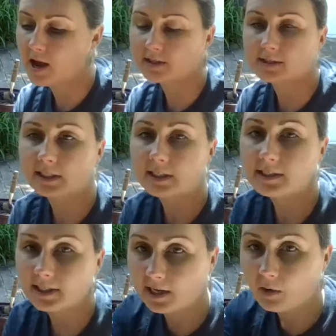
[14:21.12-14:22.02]

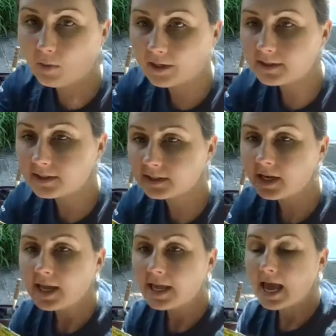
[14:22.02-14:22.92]
seeds in at once,
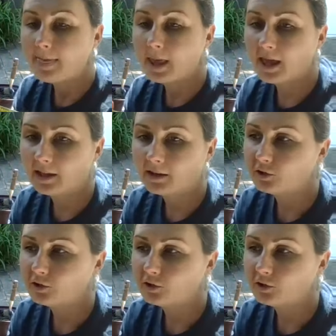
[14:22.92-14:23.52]
and then